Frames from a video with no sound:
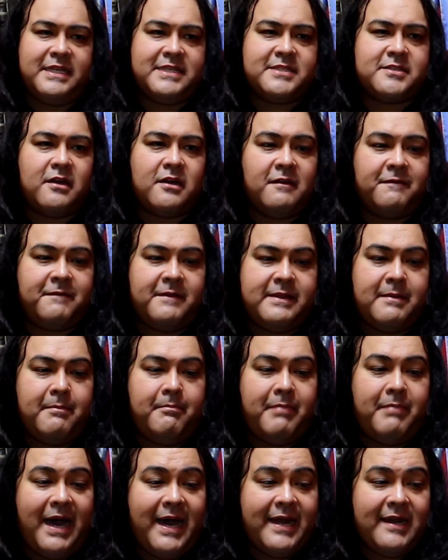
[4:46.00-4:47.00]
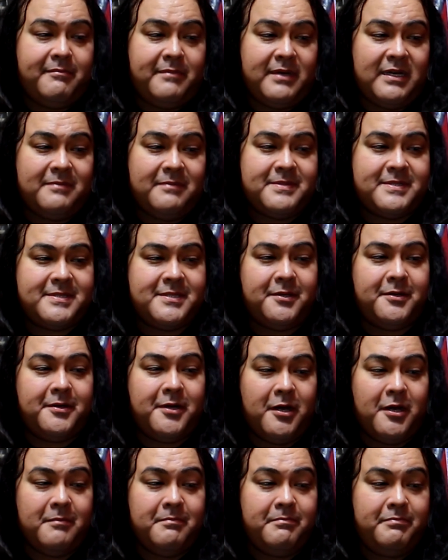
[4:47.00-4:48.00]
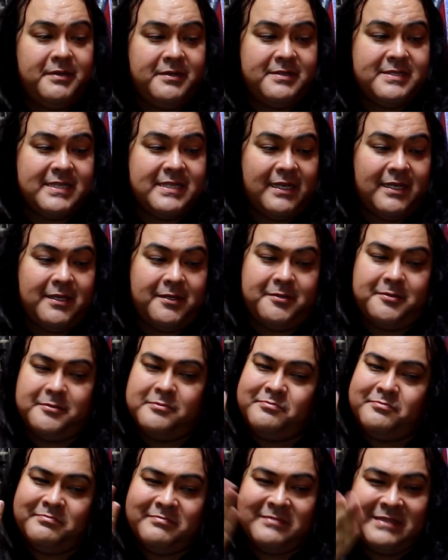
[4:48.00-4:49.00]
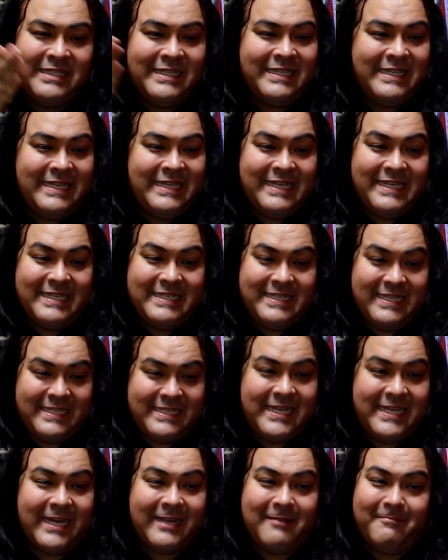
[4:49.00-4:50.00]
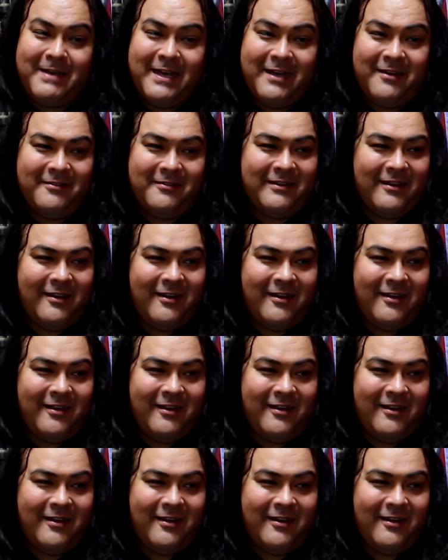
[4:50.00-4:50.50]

let's start off from the bottom up. So her boots alone, just check them out.